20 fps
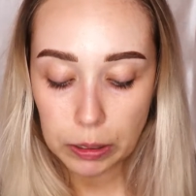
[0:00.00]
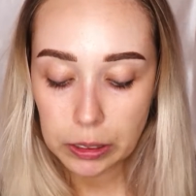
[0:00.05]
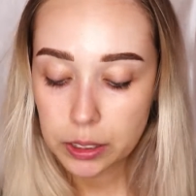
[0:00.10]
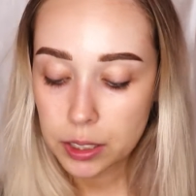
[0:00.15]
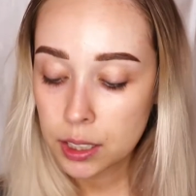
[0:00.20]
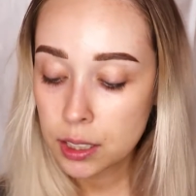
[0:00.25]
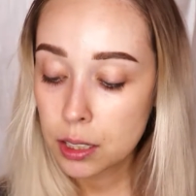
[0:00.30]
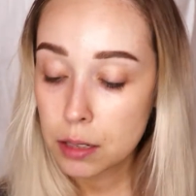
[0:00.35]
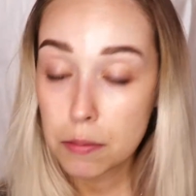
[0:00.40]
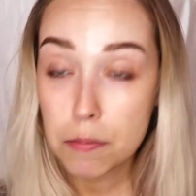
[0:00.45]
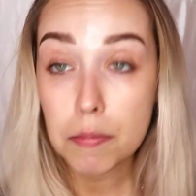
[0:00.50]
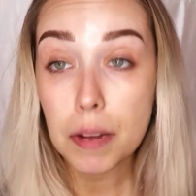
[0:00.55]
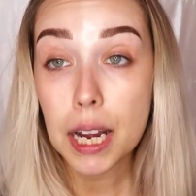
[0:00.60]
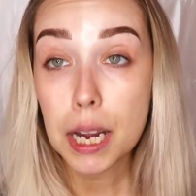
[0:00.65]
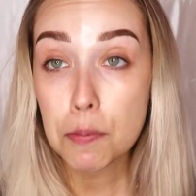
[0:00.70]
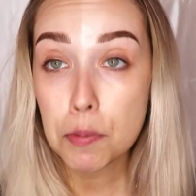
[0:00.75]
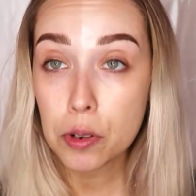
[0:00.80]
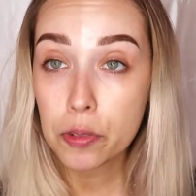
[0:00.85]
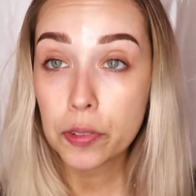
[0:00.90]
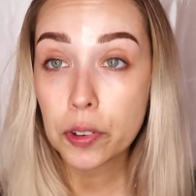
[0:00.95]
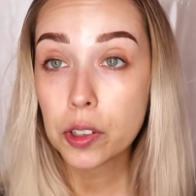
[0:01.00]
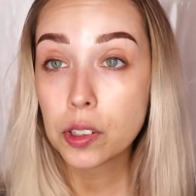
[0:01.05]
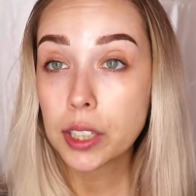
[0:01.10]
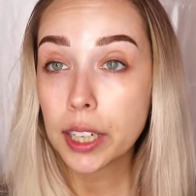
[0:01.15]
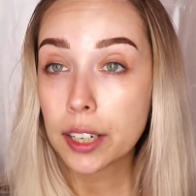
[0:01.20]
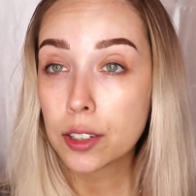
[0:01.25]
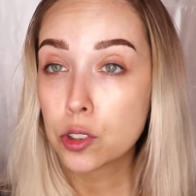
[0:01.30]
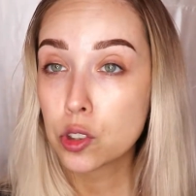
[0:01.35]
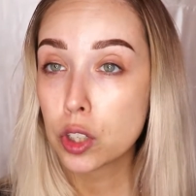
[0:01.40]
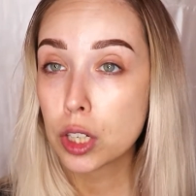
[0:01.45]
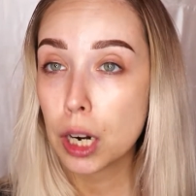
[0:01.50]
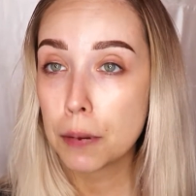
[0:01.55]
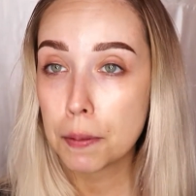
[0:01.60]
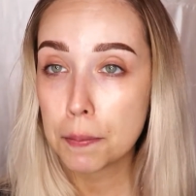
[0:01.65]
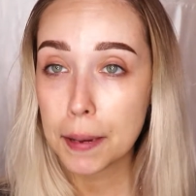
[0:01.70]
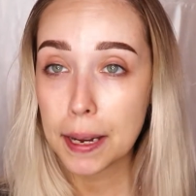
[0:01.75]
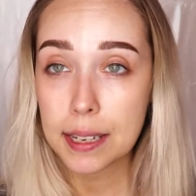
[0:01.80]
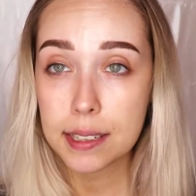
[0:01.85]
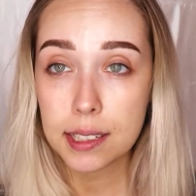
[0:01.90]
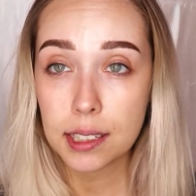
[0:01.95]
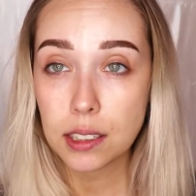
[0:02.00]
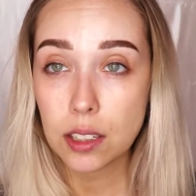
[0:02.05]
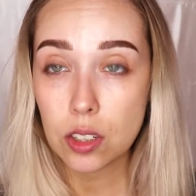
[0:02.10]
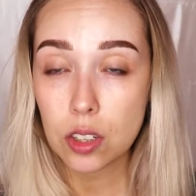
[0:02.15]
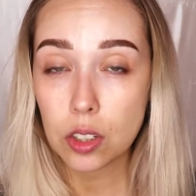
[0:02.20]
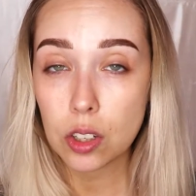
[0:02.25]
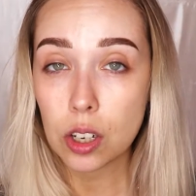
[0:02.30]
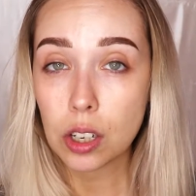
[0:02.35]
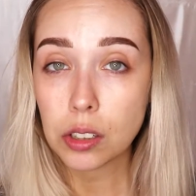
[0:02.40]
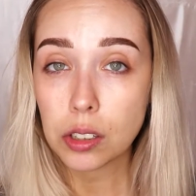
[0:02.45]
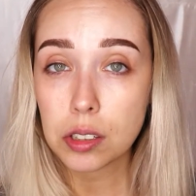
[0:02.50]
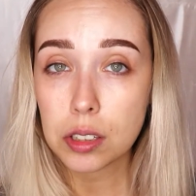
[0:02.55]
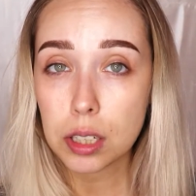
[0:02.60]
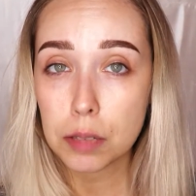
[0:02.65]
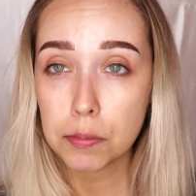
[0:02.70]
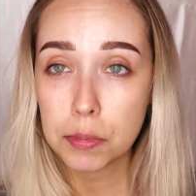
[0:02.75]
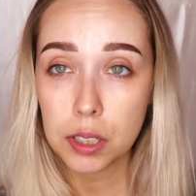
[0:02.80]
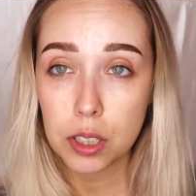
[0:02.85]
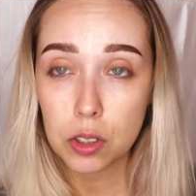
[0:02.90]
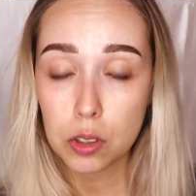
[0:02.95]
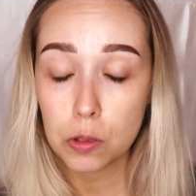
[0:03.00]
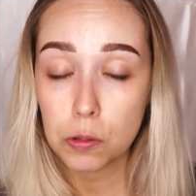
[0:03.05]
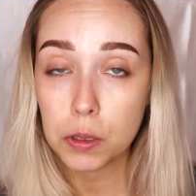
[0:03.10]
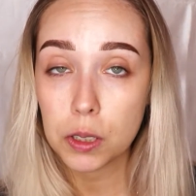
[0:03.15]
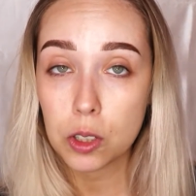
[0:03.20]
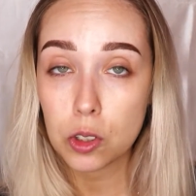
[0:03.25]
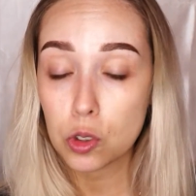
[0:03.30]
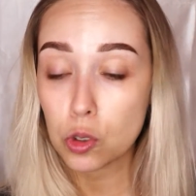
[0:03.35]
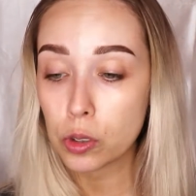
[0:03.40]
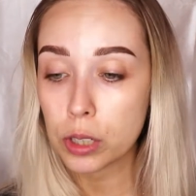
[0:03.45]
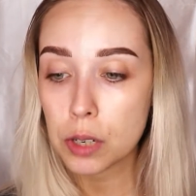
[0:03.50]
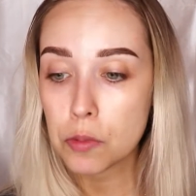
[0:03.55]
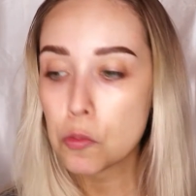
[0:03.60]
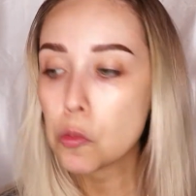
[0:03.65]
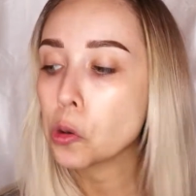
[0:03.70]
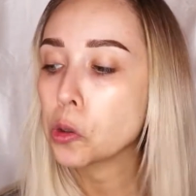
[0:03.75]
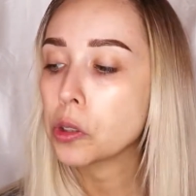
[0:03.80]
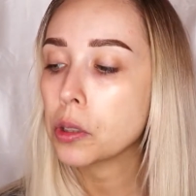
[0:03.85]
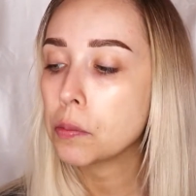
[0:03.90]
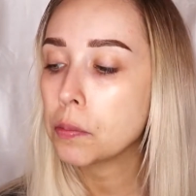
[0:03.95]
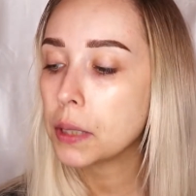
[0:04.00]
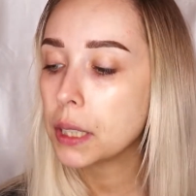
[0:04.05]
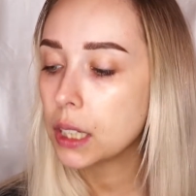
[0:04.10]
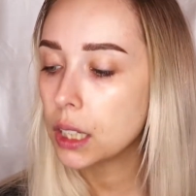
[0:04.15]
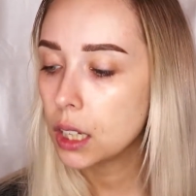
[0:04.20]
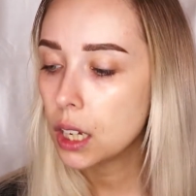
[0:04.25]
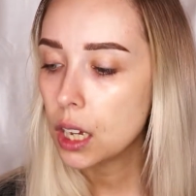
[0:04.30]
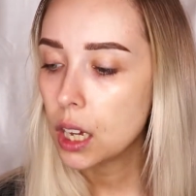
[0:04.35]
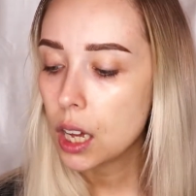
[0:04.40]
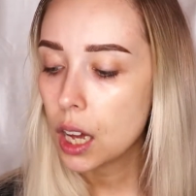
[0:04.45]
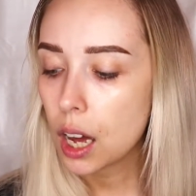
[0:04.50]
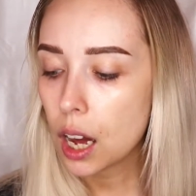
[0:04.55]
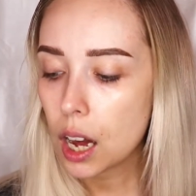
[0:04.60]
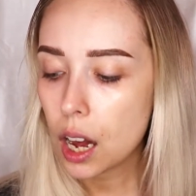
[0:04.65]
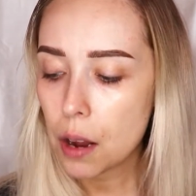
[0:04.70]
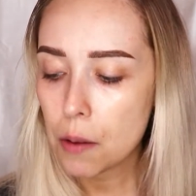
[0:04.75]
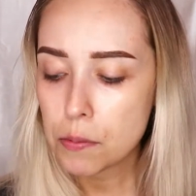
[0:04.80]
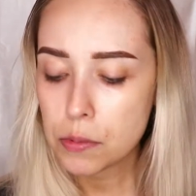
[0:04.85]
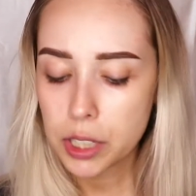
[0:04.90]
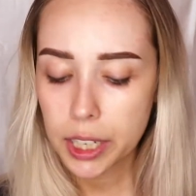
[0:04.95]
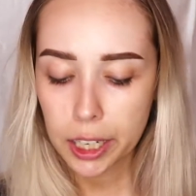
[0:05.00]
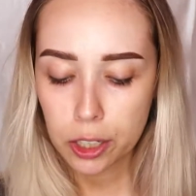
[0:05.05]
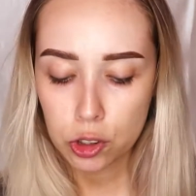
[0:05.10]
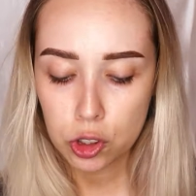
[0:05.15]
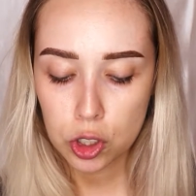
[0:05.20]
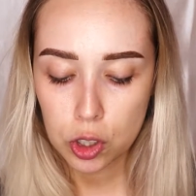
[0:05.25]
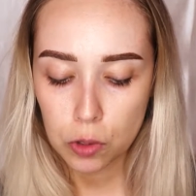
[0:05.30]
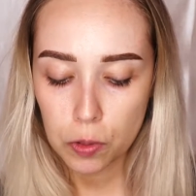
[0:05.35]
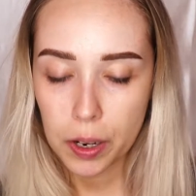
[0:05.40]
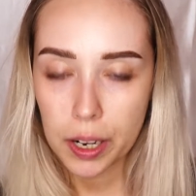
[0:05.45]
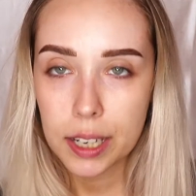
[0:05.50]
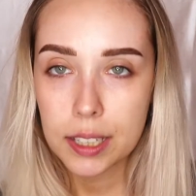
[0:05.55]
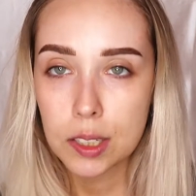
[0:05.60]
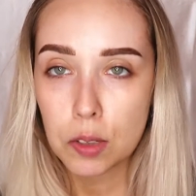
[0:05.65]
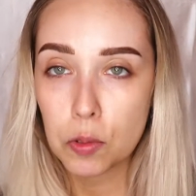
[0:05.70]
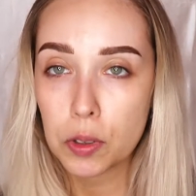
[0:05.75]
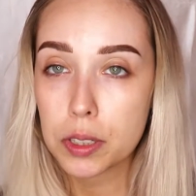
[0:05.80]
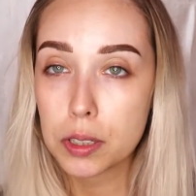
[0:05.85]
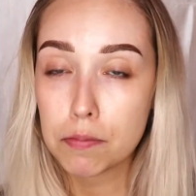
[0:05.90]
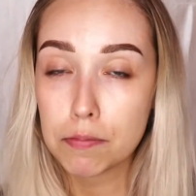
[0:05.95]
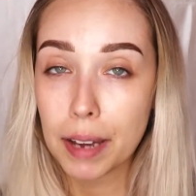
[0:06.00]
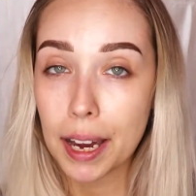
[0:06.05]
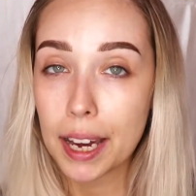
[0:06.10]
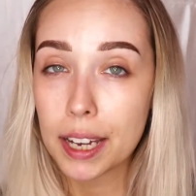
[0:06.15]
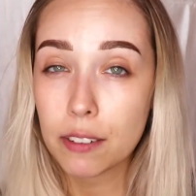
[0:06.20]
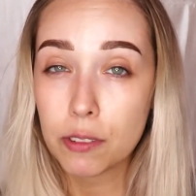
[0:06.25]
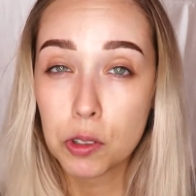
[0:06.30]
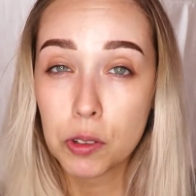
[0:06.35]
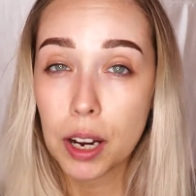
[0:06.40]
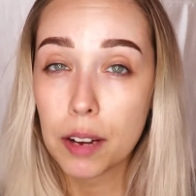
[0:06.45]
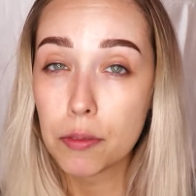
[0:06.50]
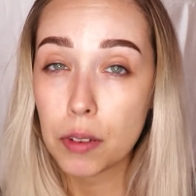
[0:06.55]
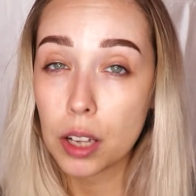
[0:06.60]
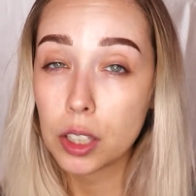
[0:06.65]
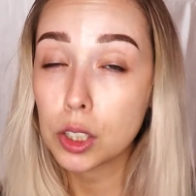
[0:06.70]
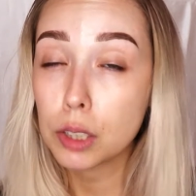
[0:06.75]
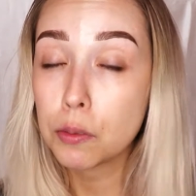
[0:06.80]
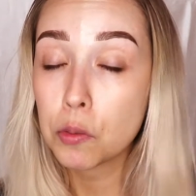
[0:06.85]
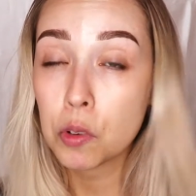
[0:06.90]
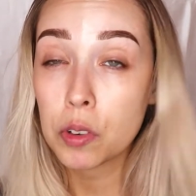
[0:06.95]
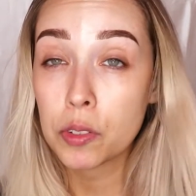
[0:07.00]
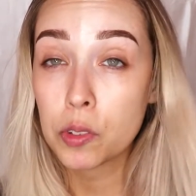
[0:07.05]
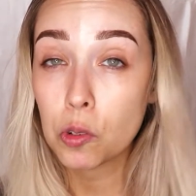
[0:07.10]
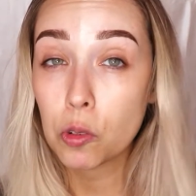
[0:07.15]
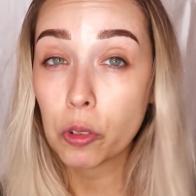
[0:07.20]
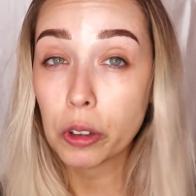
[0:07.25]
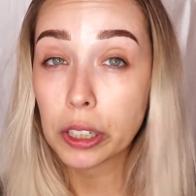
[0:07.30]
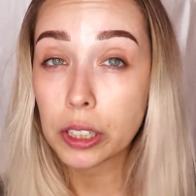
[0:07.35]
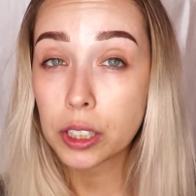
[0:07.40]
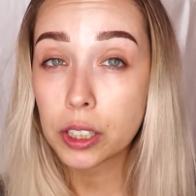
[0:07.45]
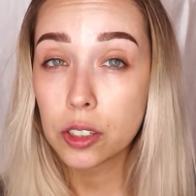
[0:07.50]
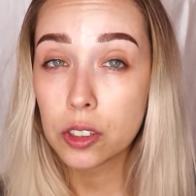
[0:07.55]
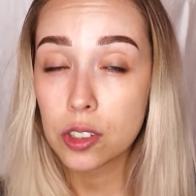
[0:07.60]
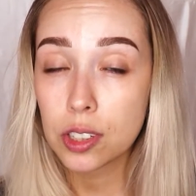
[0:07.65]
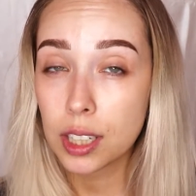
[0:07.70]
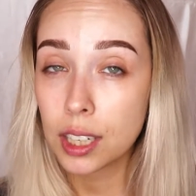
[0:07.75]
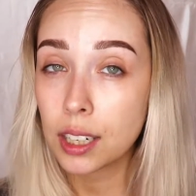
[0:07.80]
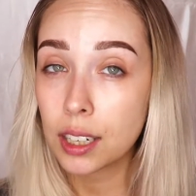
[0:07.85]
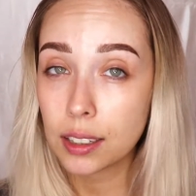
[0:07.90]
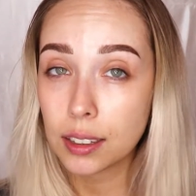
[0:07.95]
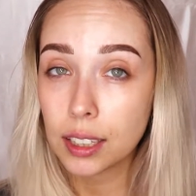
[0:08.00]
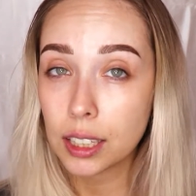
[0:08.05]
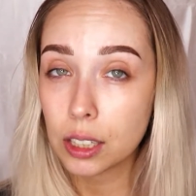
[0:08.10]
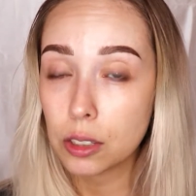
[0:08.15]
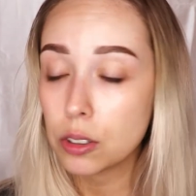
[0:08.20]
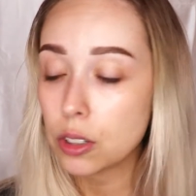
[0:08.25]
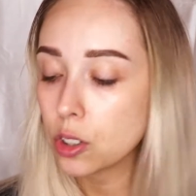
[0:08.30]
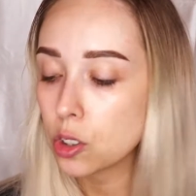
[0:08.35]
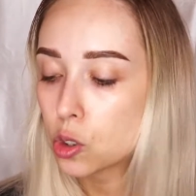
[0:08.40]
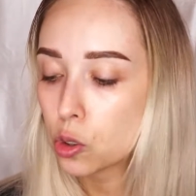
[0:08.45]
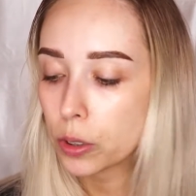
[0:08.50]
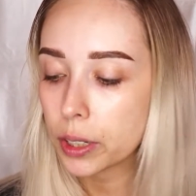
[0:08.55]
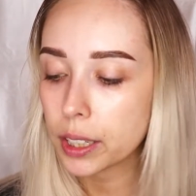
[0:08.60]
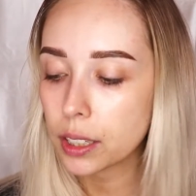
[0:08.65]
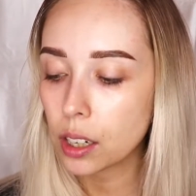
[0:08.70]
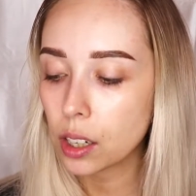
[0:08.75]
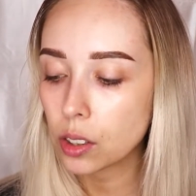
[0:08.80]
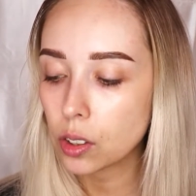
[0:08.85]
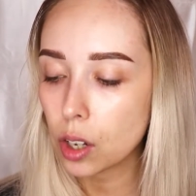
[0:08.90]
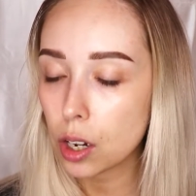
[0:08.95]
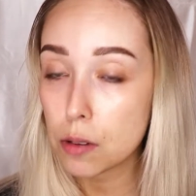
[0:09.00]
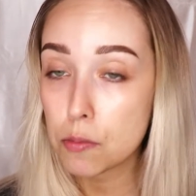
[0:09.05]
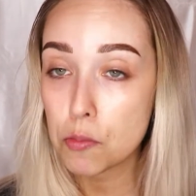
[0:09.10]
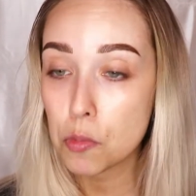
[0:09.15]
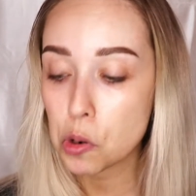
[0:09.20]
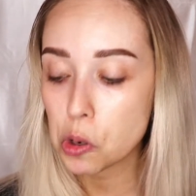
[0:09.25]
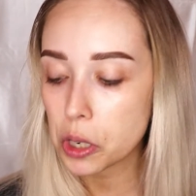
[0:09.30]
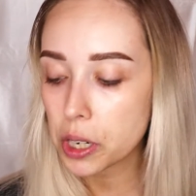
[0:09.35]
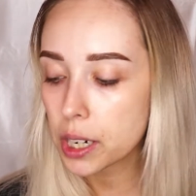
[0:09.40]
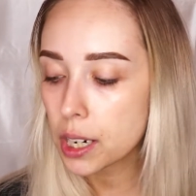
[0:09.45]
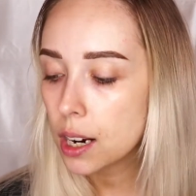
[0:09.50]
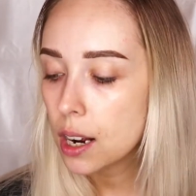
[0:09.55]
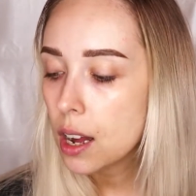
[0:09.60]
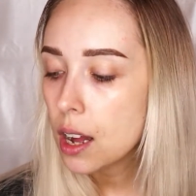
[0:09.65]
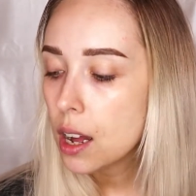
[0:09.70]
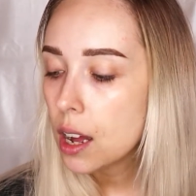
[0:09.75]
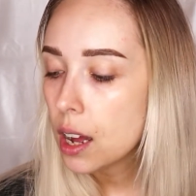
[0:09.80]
while this isn't my preferred texture, and I'll be passing this along to somebody who would enjoy it more than me, texture-wise, it wasn't bad. If you have a little more of an oilier skin, I think you'd enjoy it a lot more.